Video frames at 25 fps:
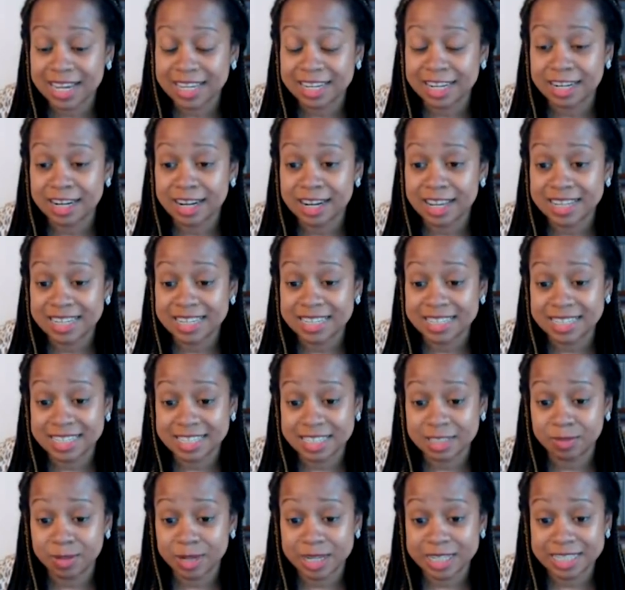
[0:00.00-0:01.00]
in a learning
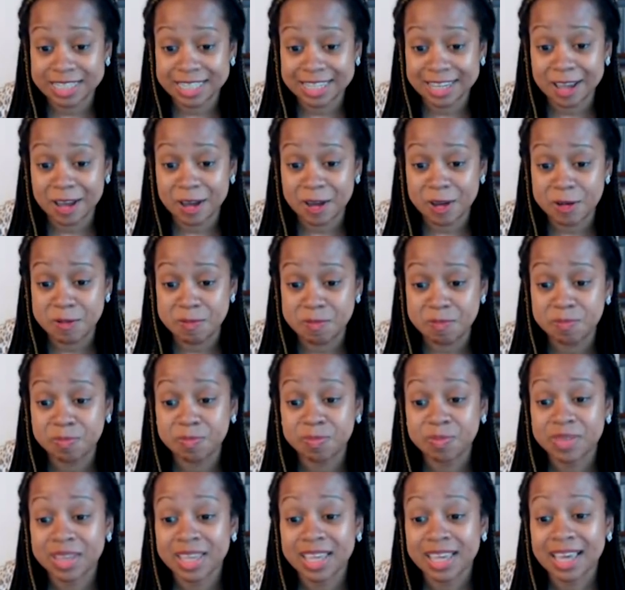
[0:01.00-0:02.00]
disability home,
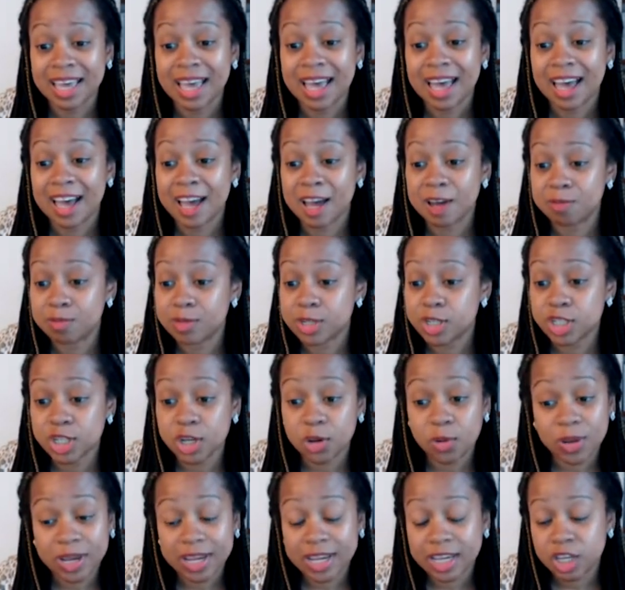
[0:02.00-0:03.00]

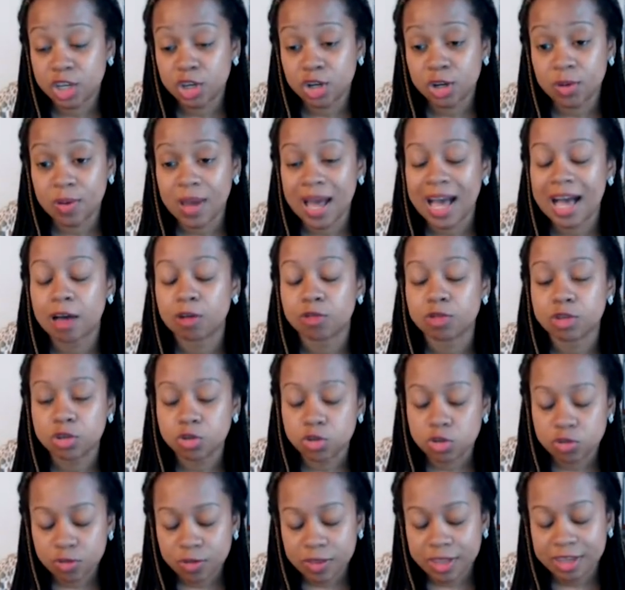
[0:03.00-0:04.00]
showing, how
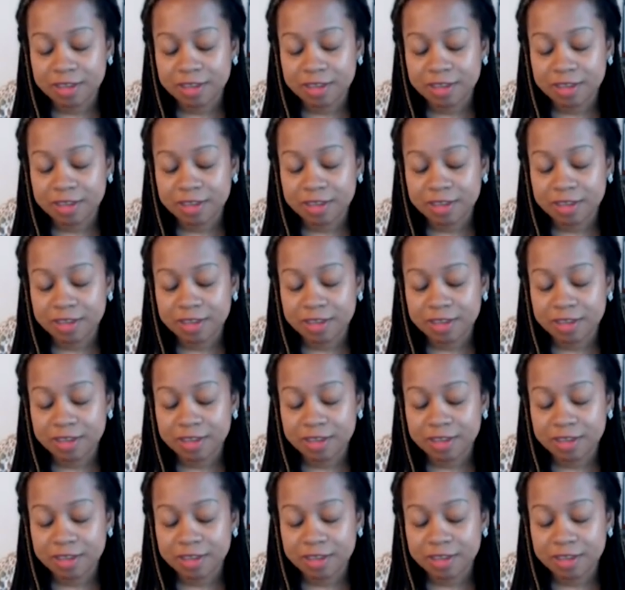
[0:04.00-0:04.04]
useful they